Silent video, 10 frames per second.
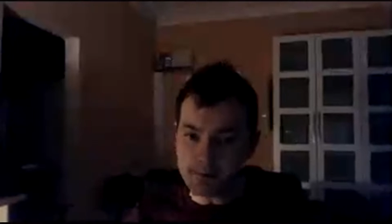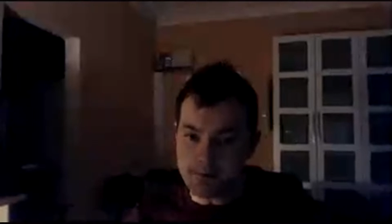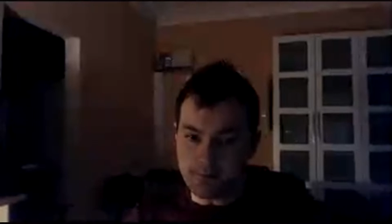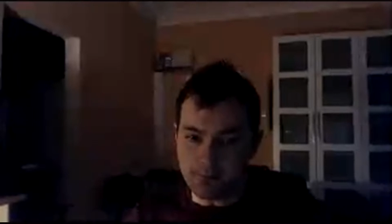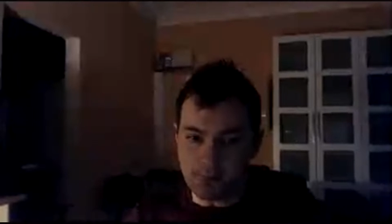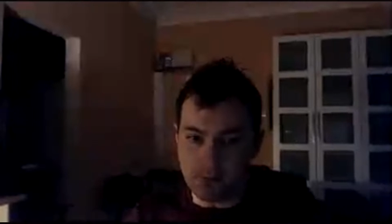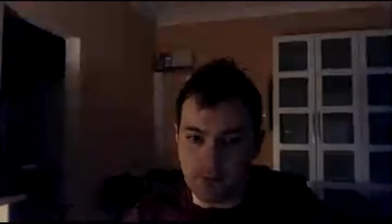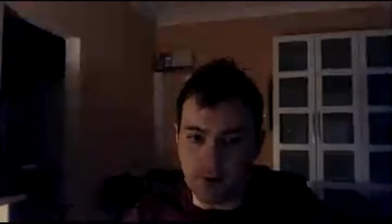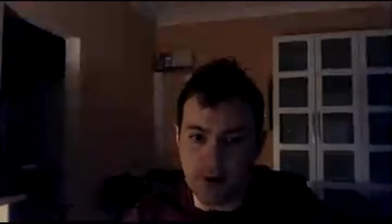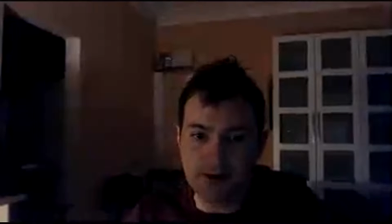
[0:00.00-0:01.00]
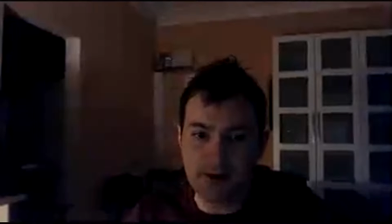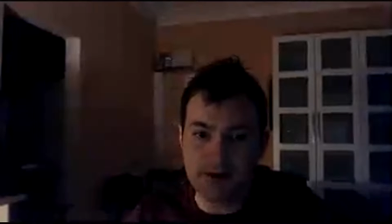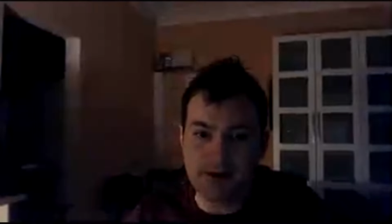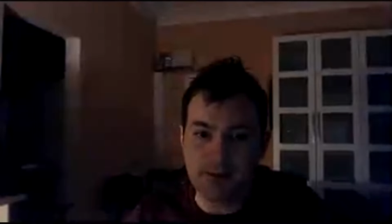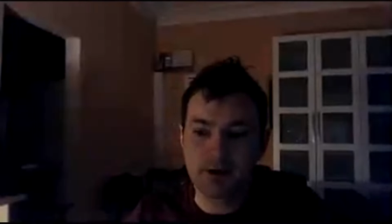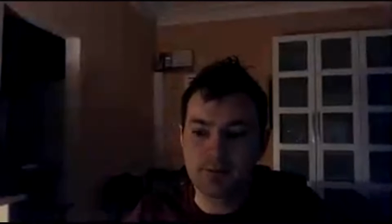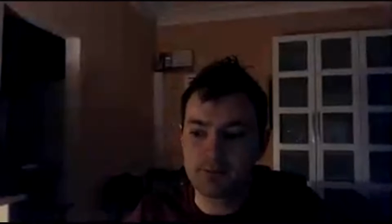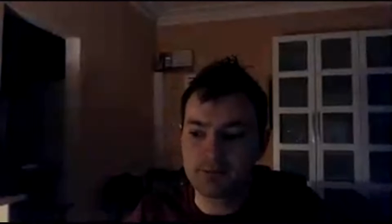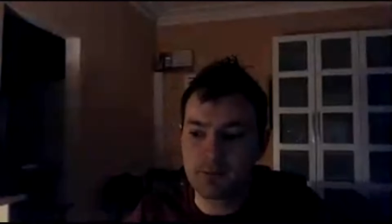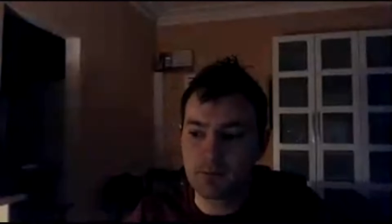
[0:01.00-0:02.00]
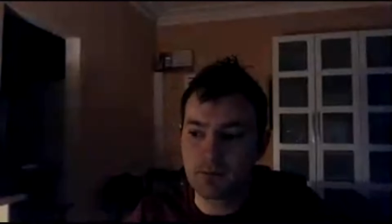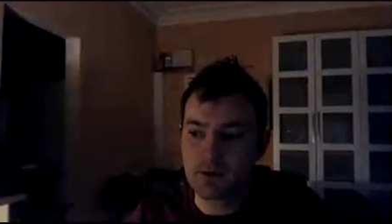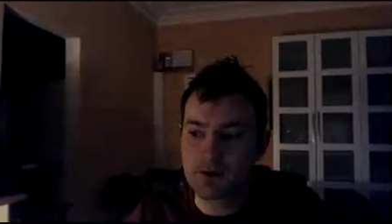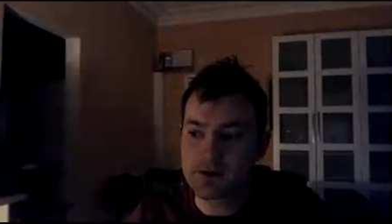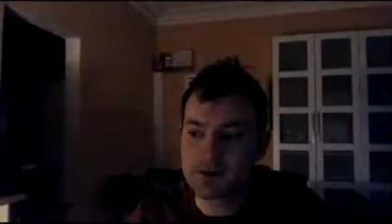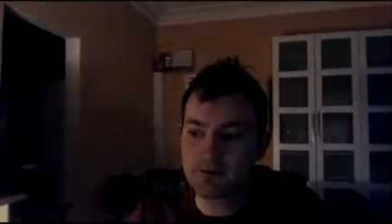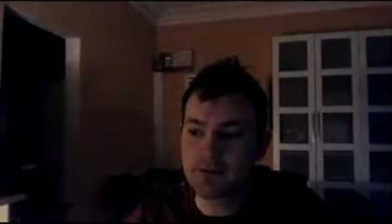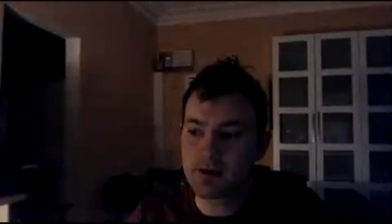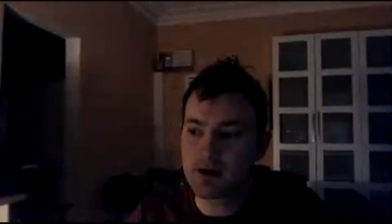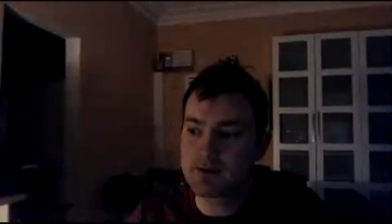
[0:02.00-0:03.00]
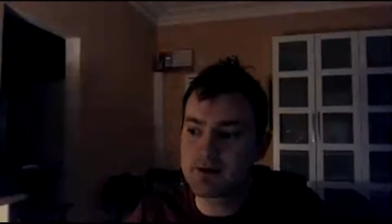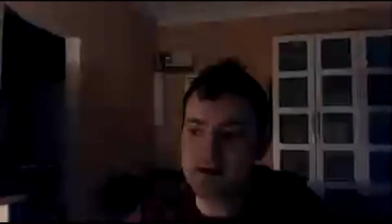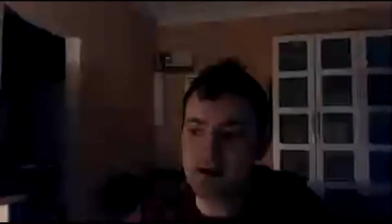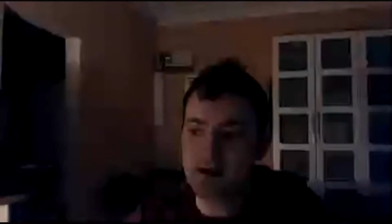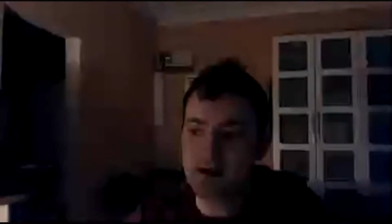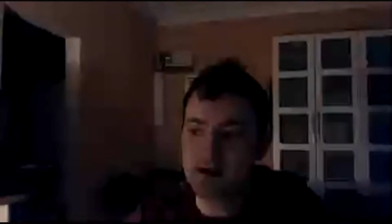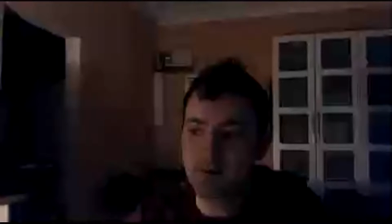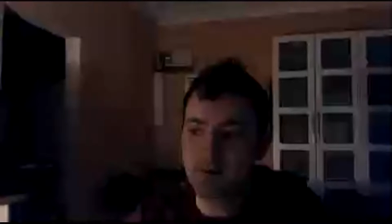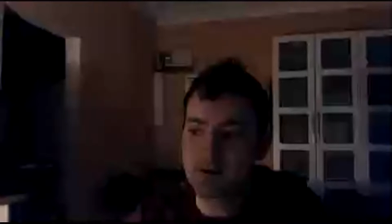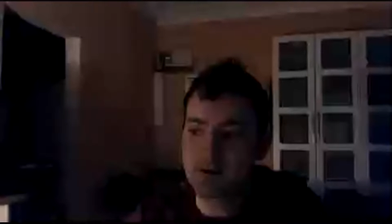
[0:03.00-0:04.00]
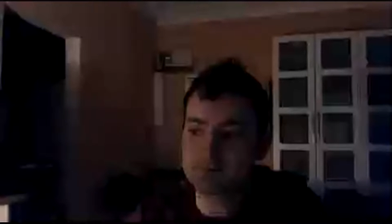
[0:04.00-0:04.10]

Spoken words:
it didn't surprise me, the stuff that he was saying about.